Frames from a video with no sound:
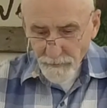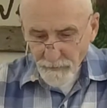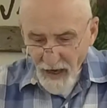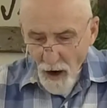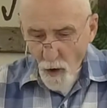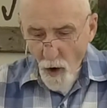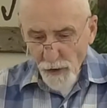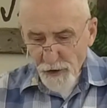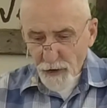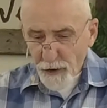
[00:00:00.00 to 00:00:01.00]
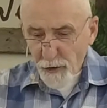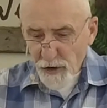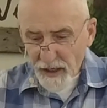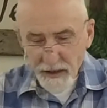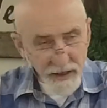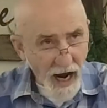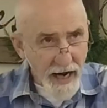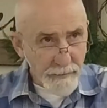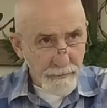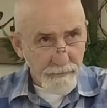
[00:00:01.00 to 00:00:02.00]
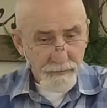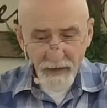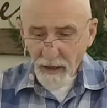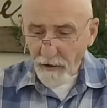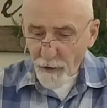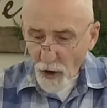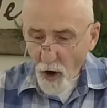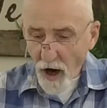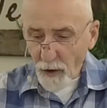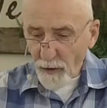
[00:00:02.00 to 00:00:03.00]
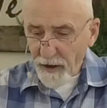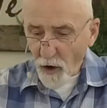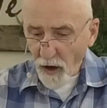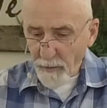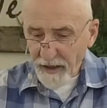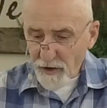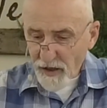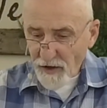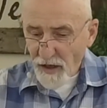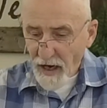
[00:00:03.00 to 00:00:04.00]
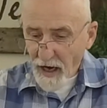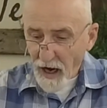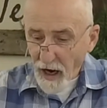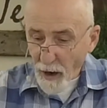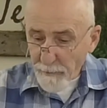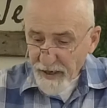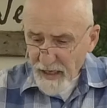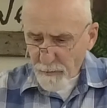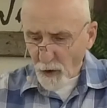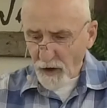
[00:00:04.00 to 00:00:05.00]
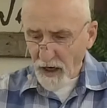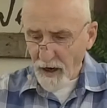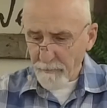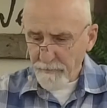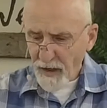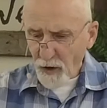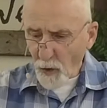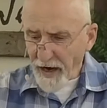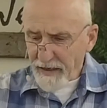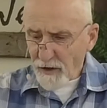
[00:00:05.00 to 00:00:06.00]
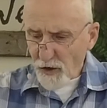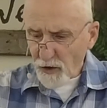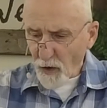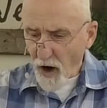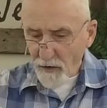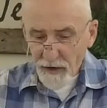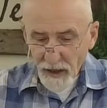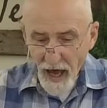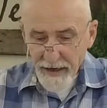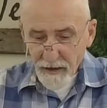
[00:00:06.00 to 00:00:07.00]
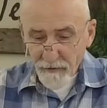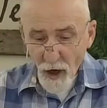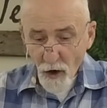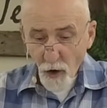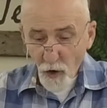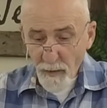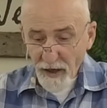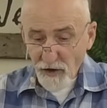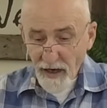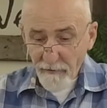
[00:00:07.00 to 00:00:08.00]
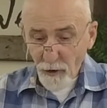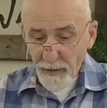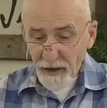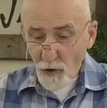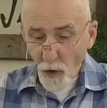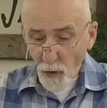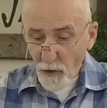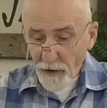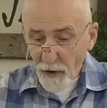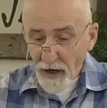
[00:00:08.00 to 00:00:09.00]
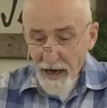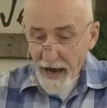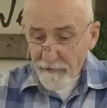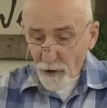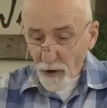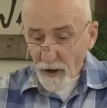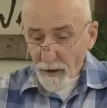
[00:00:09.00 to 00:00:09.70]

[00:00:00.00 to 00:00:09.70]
Now, also using a type of a conquering army. It says, a, a people come, great and strong, the like of whom has never been, nor will there ever